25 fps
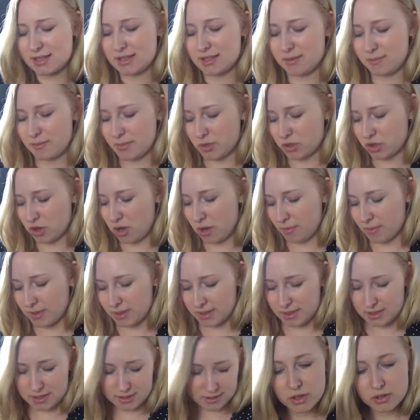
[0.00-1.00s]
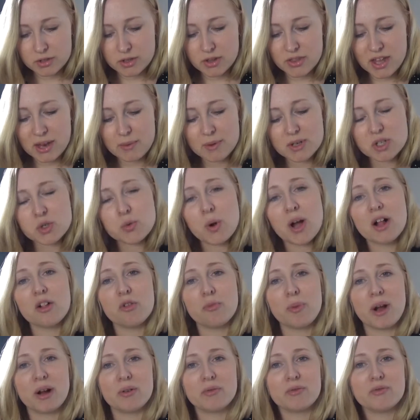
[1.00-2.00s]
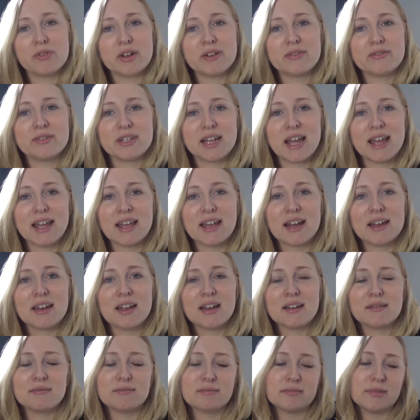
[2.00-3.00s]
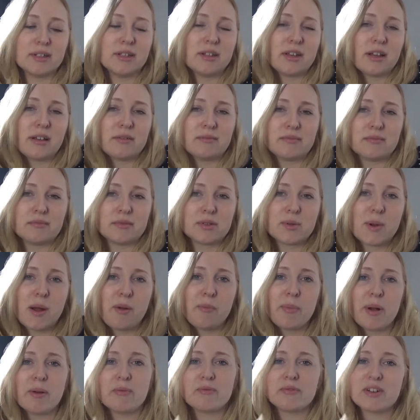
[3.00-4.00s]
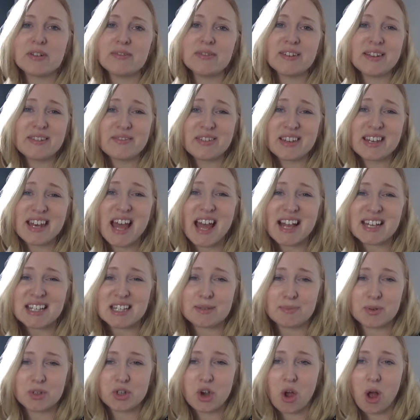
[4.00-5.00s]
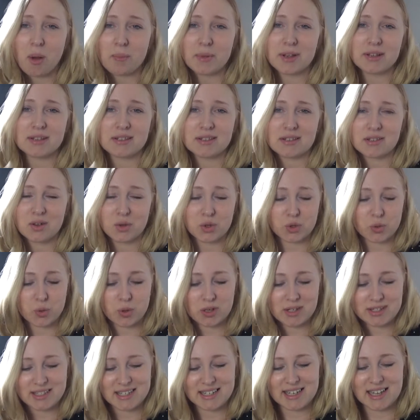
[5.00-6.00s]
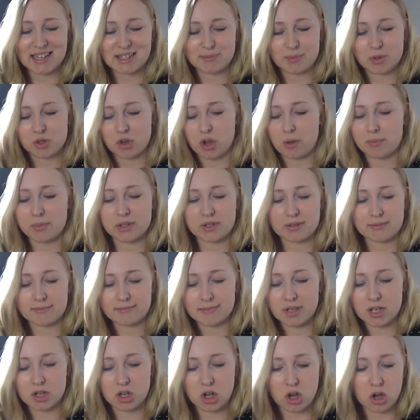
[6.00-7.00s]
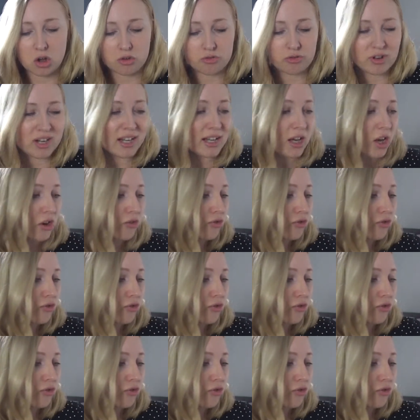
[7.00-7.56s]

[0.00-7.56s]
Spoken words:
some pyjamas. So they were £12.50. And I, you know, £12.50 for next pyjamas. Good quality next pyjamas. You can't really go